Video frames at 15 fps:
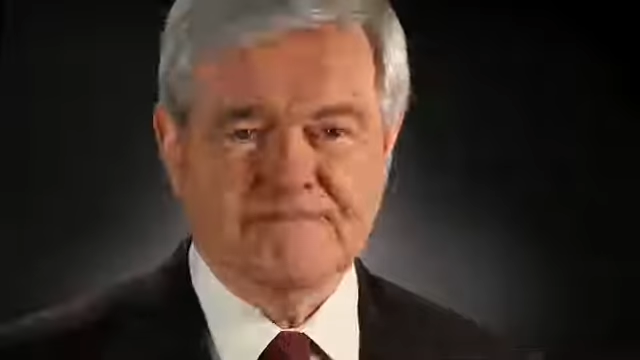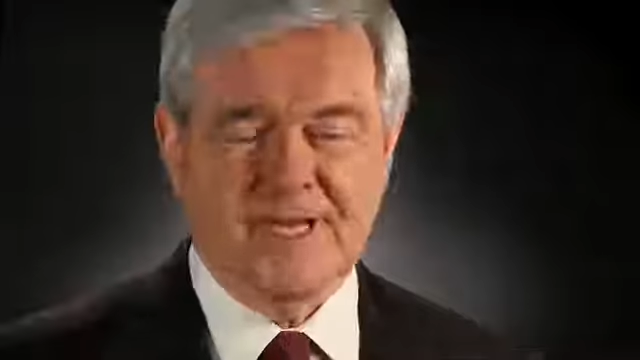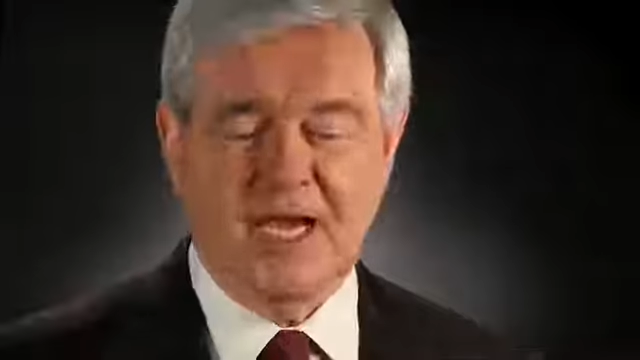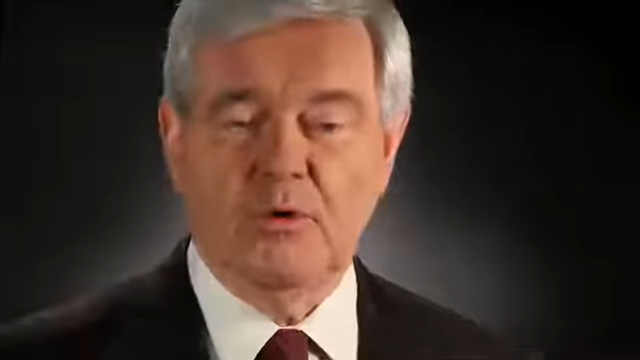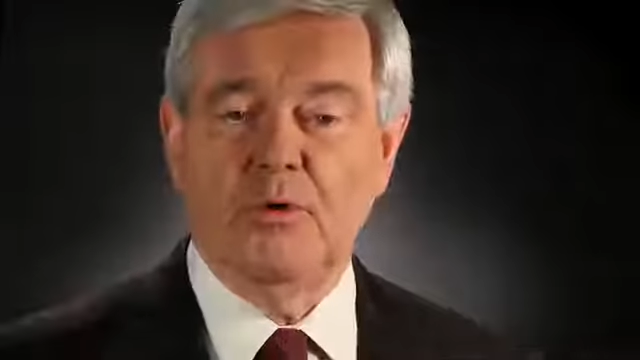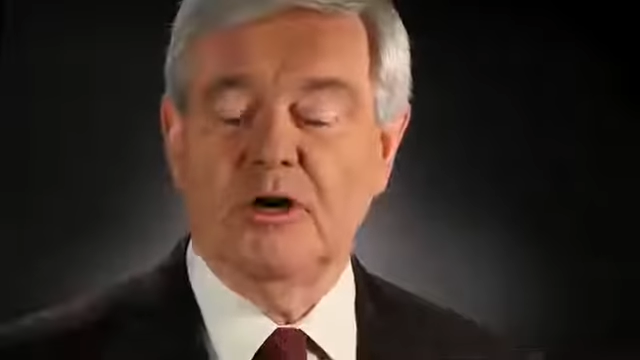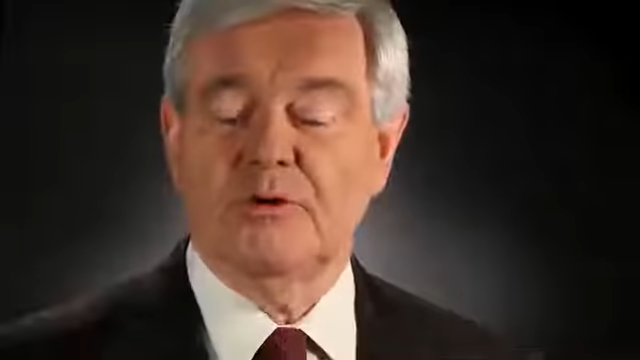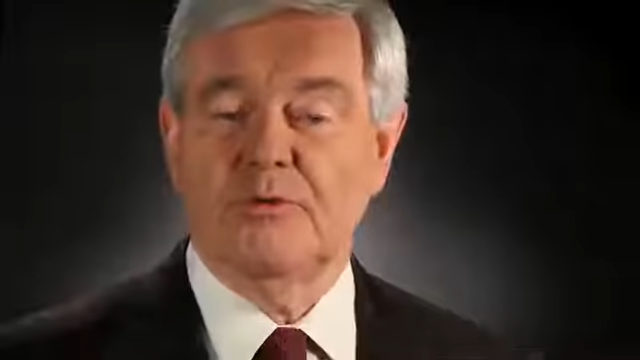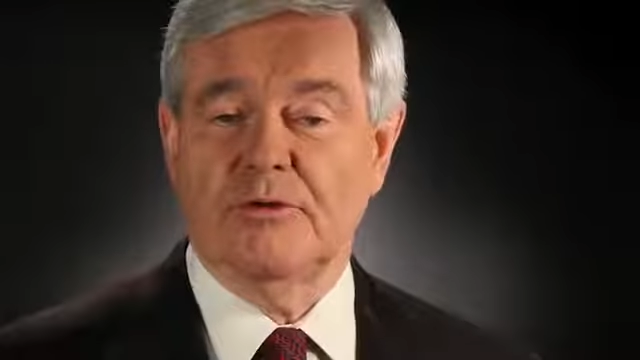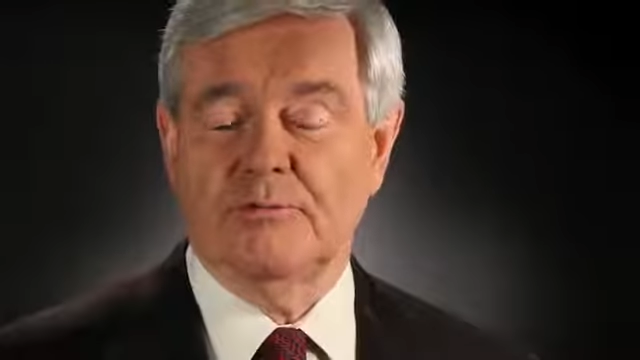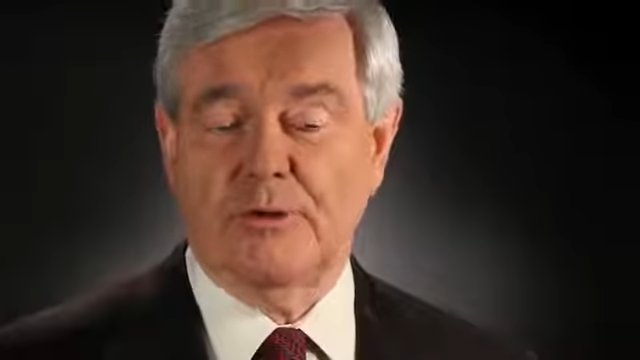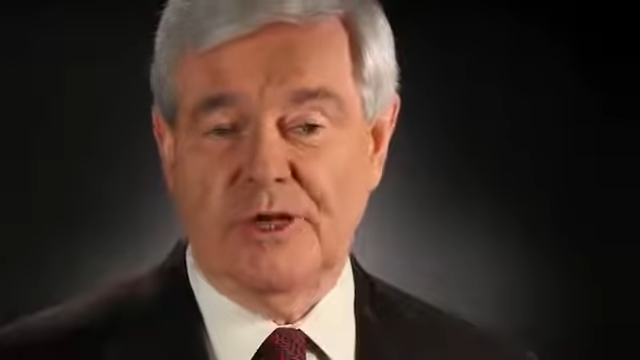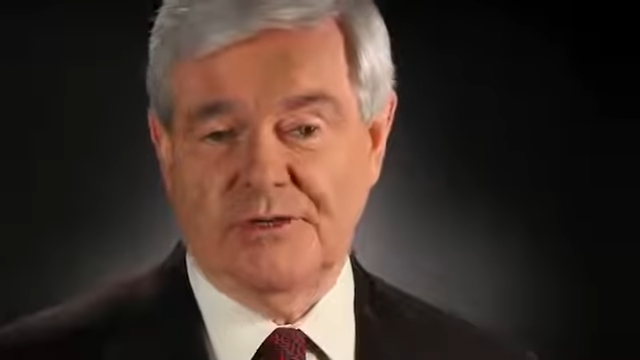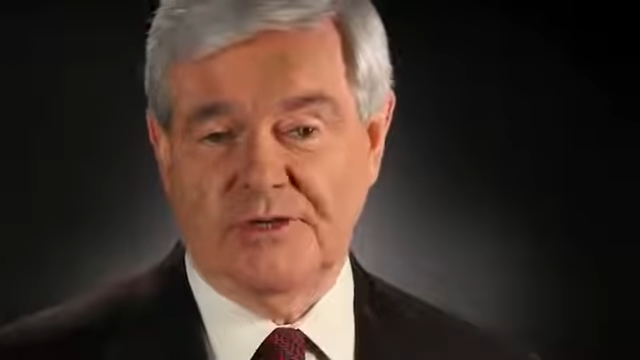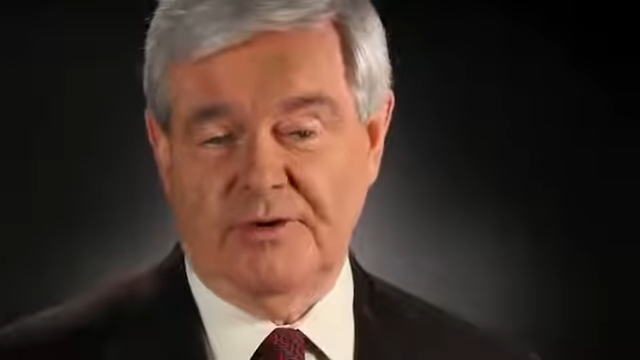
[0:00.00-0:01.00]
I worked with
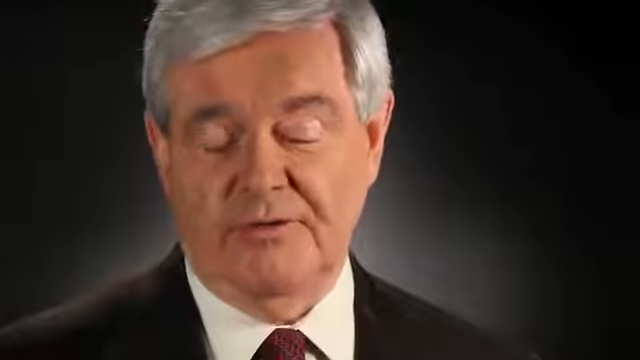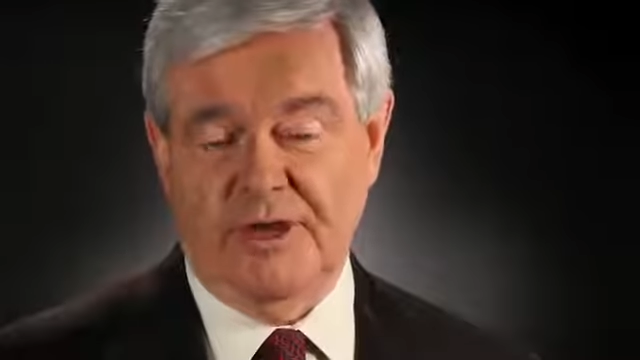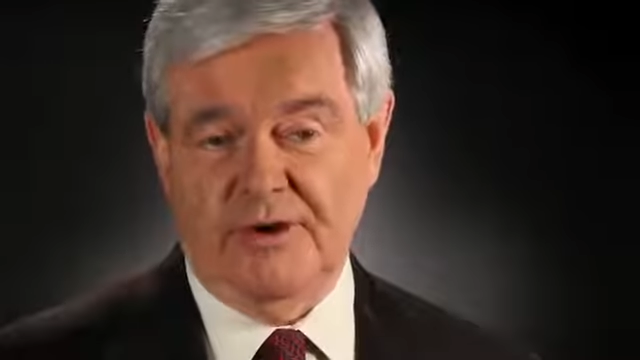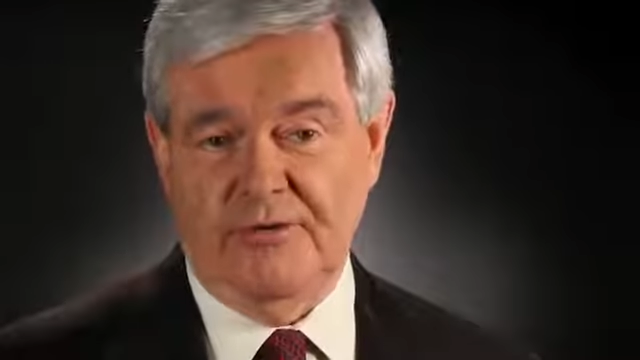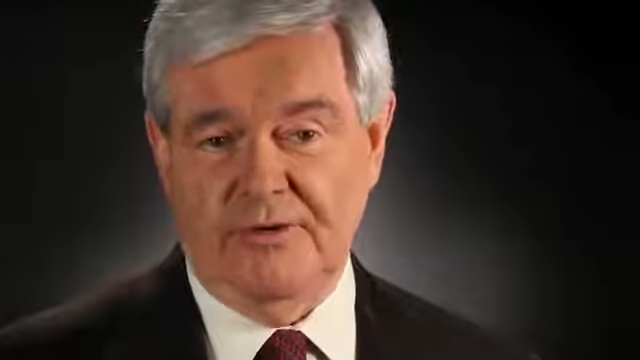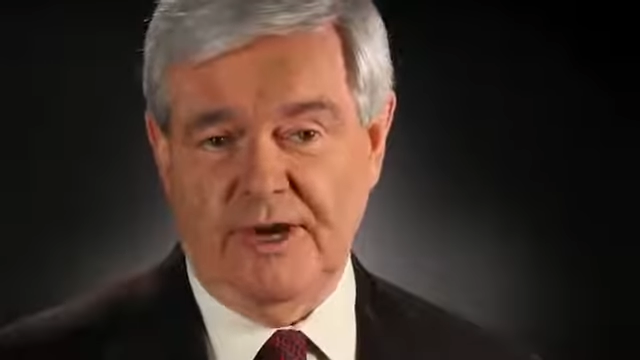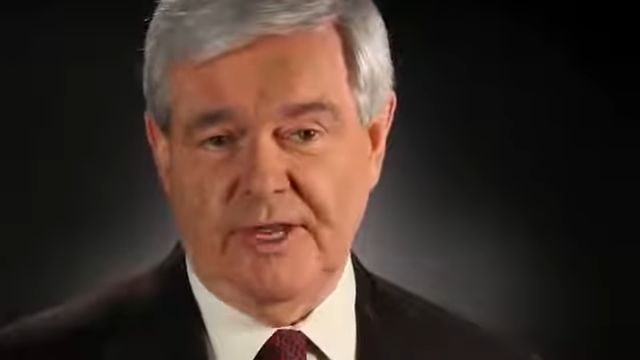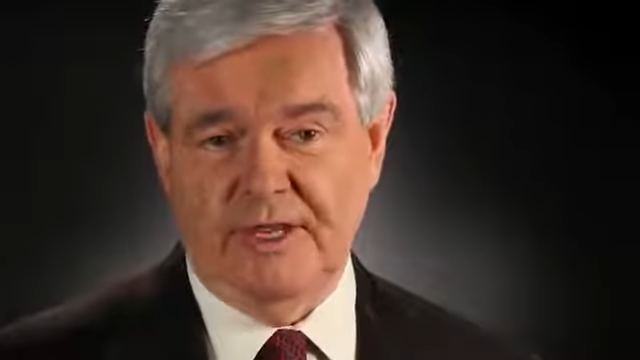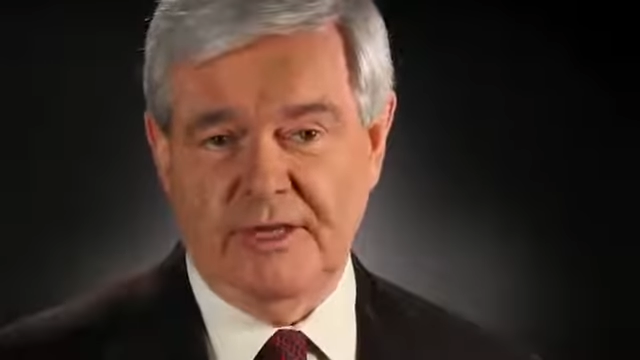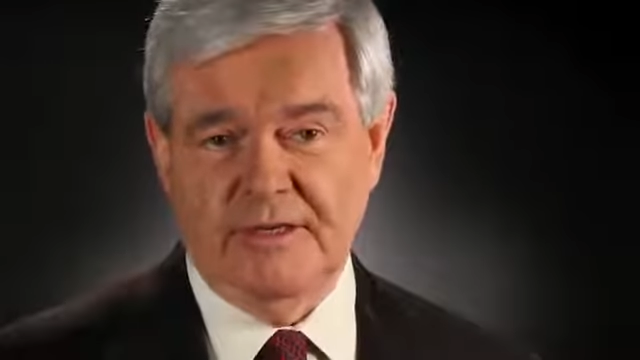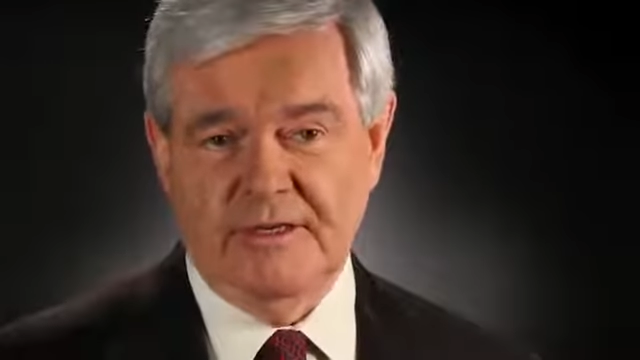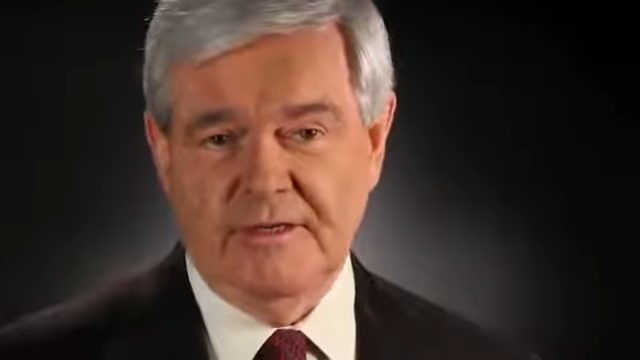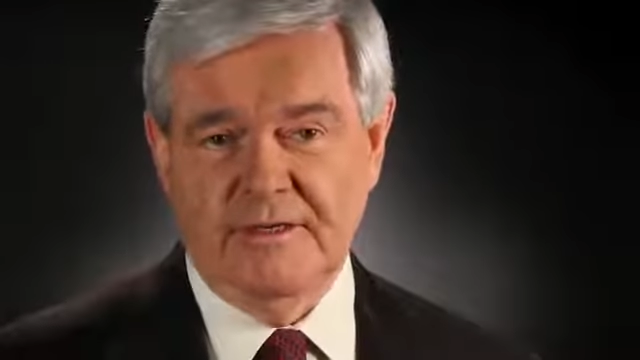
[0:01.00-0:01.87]
President Ronald Reagan